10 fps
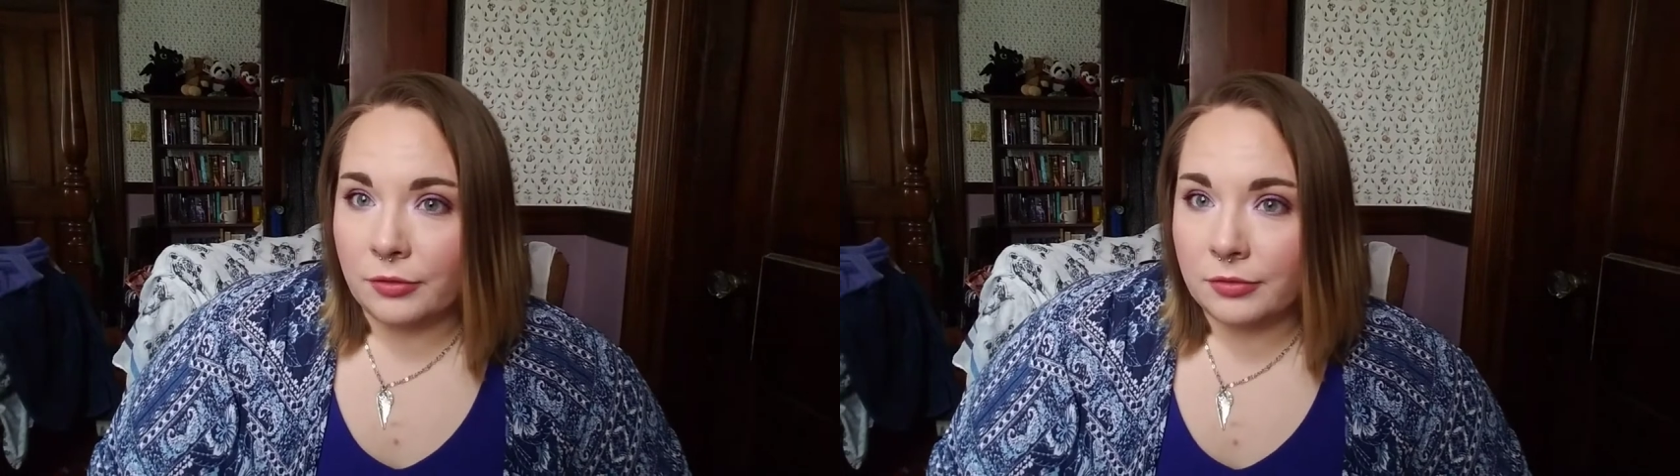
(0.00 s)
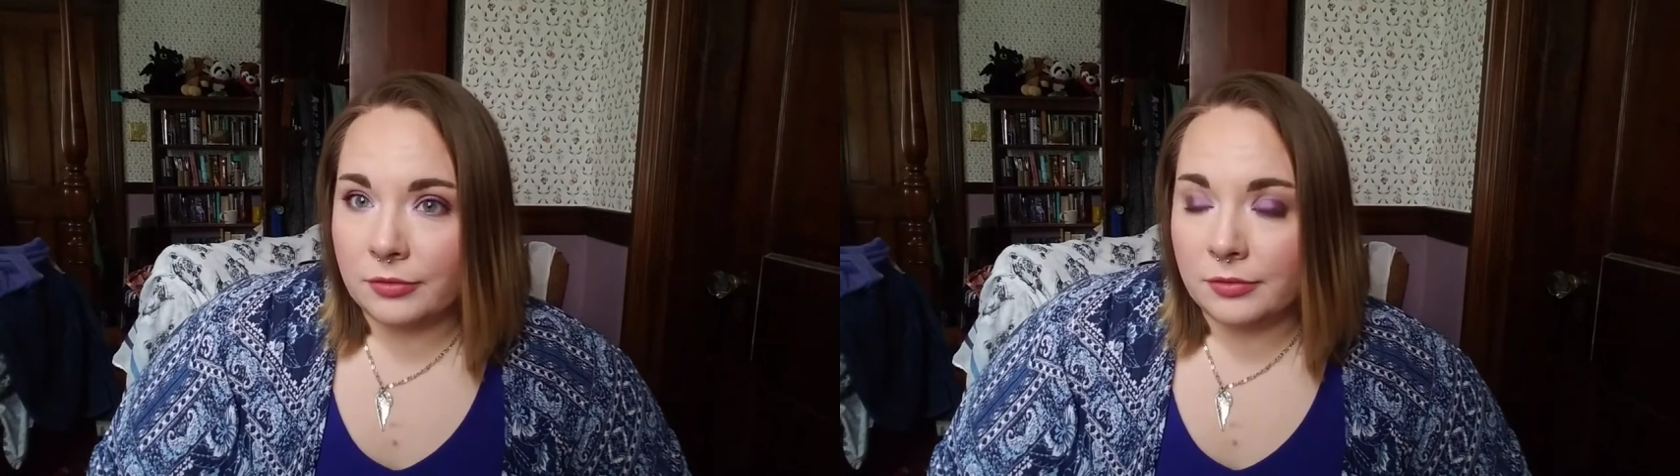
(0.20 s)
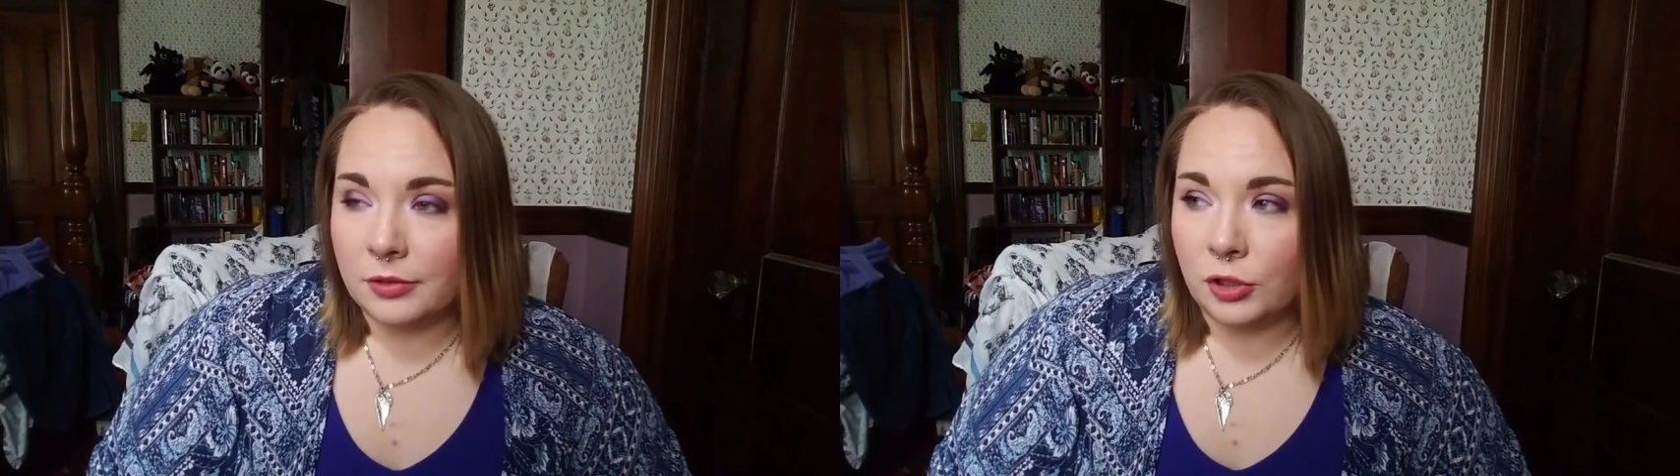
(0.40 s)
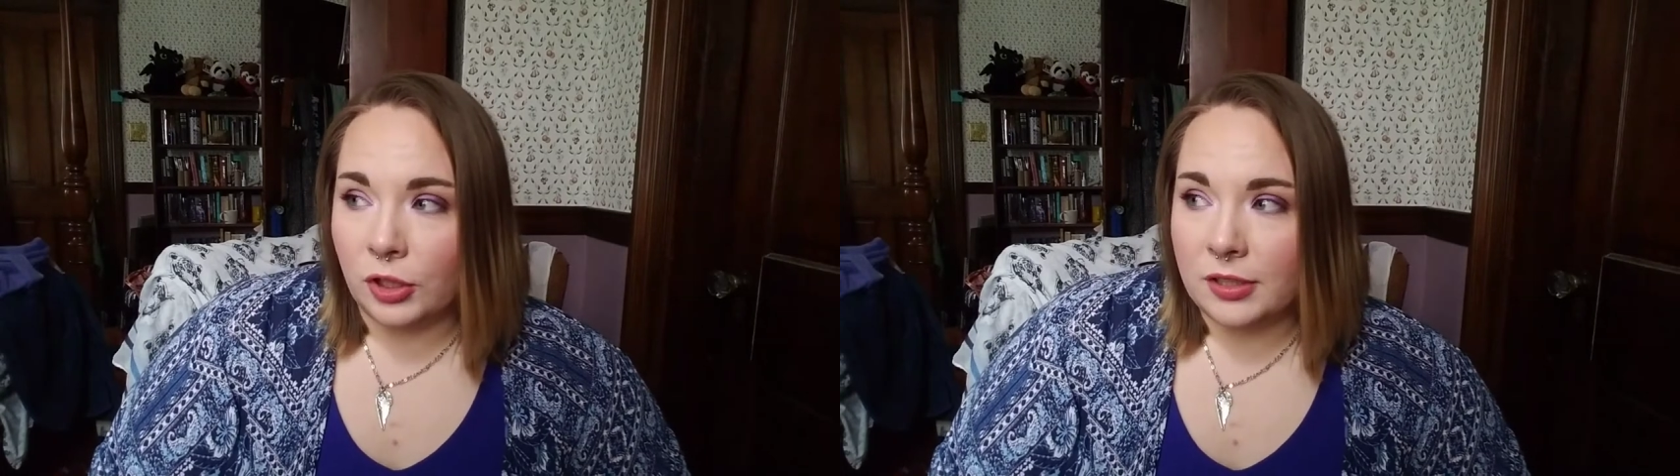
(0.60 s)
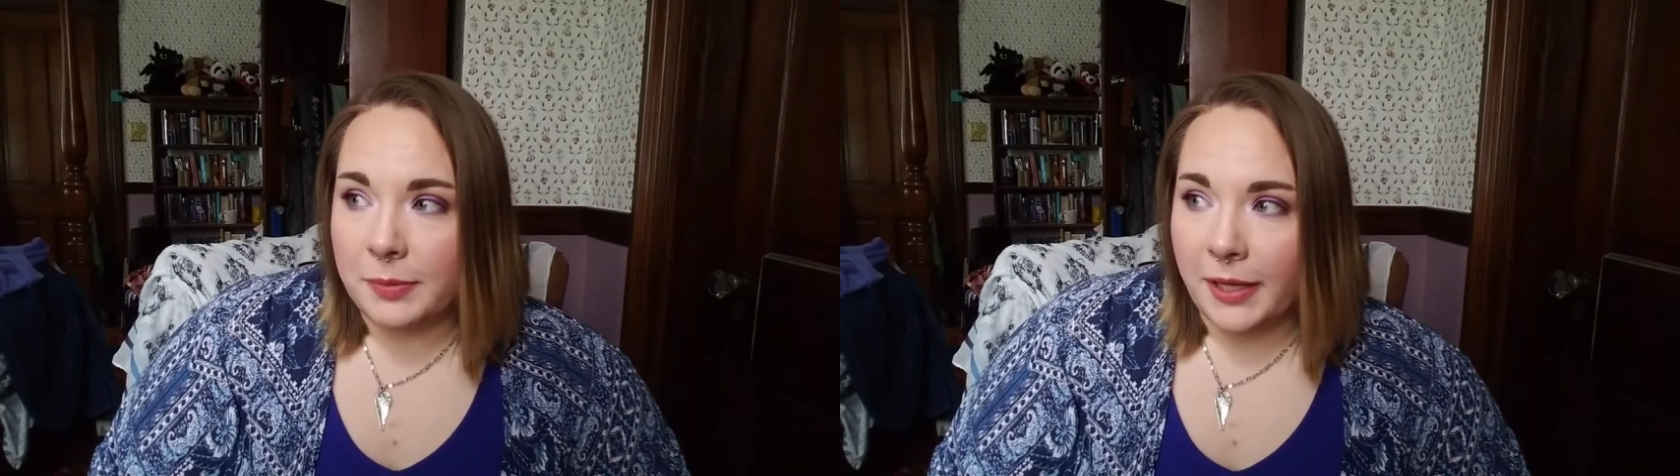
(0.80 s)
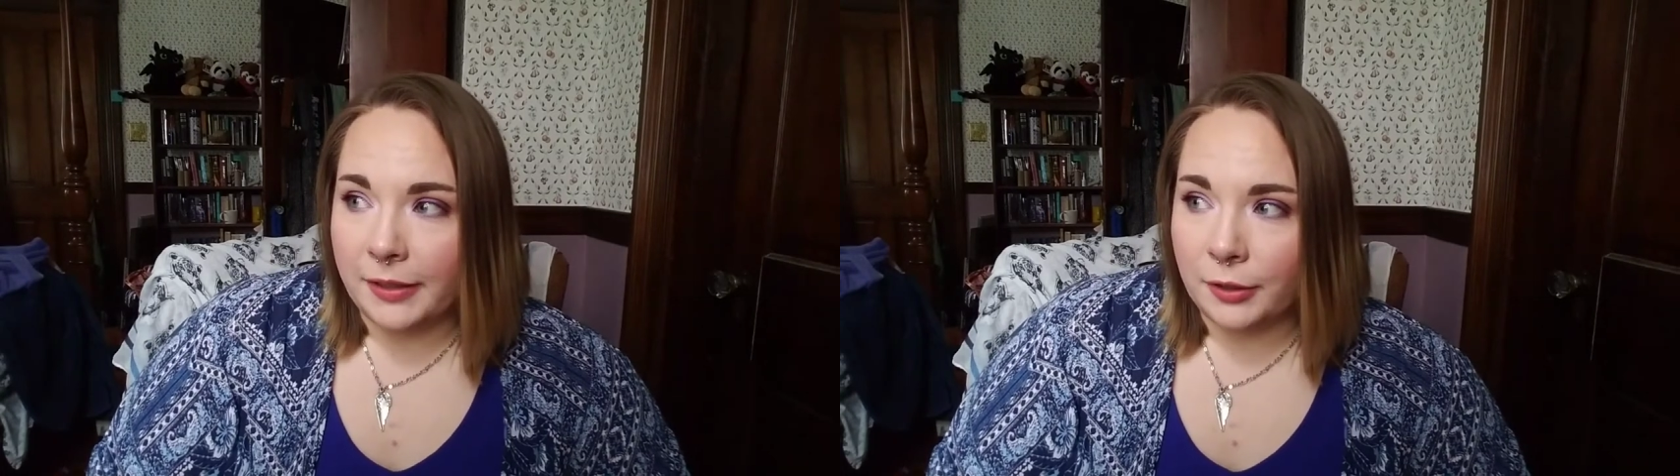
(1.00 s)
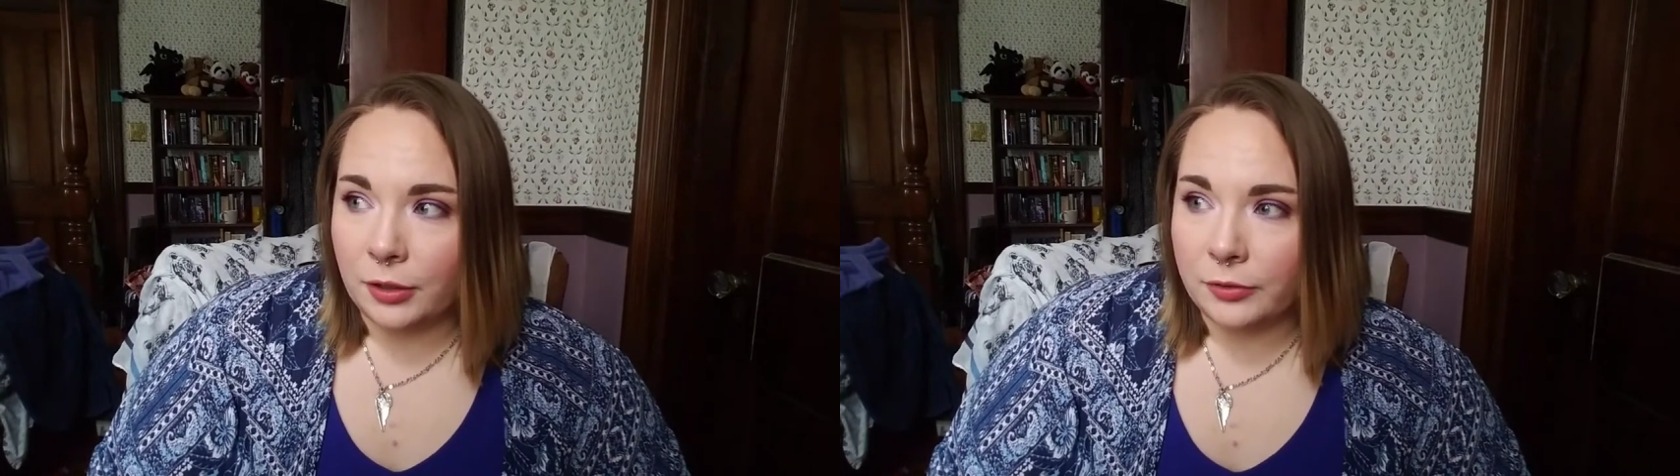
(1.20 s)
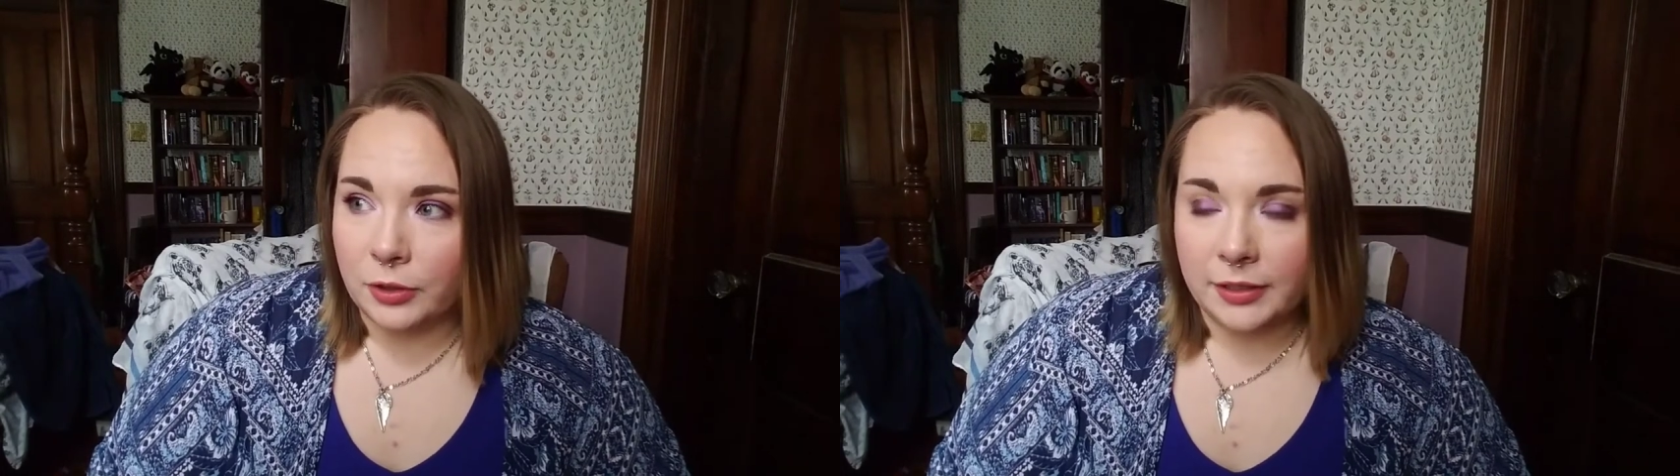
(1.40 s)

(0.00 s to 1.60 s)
patting it all over the lid, help me out.